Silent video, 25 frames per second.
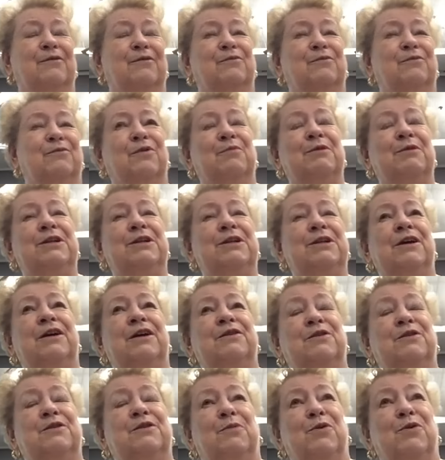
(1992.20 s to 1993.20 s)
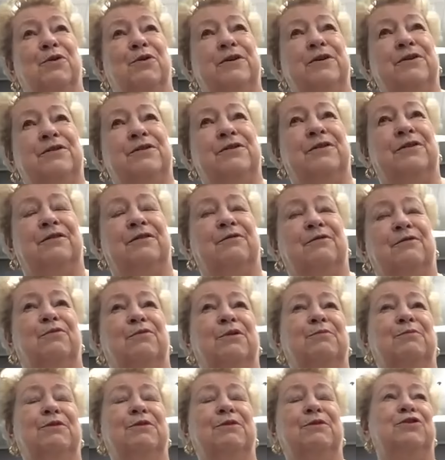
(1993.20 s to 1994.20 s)
woman takes poison,
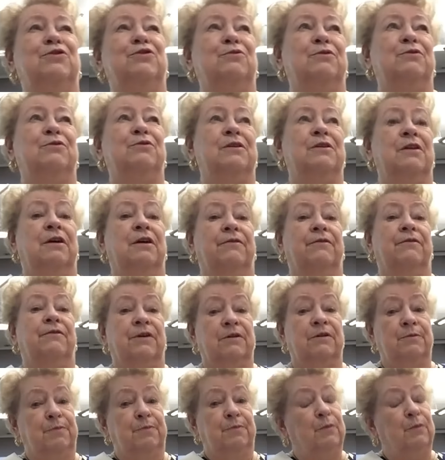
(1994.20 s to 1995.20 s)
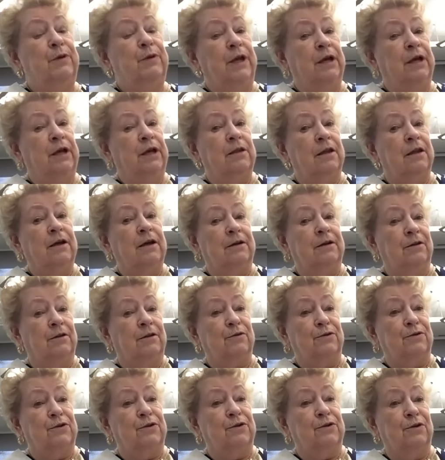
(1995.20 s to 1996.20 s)
woman shoots lovers, but we had a lot of
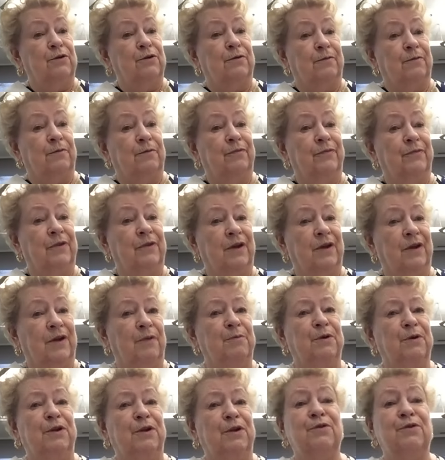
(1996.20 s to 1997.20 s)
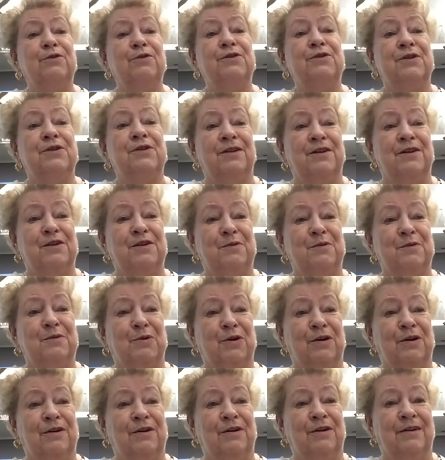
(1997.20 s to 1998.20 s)
those too. I put those in this
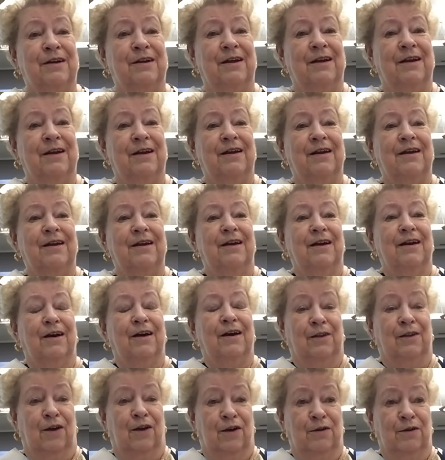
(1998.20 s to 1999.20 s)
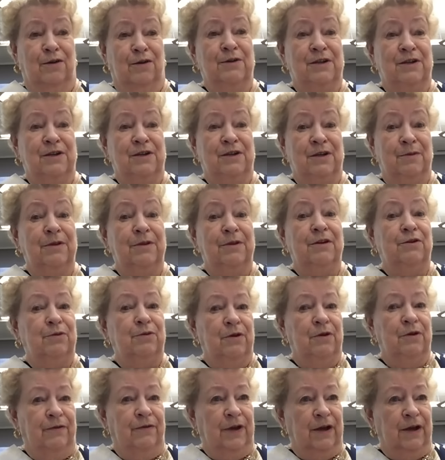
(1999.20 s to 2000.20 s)
book along with some of the
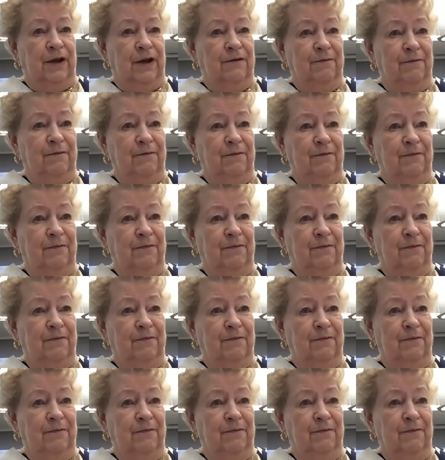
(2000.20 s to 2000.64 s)
trivia.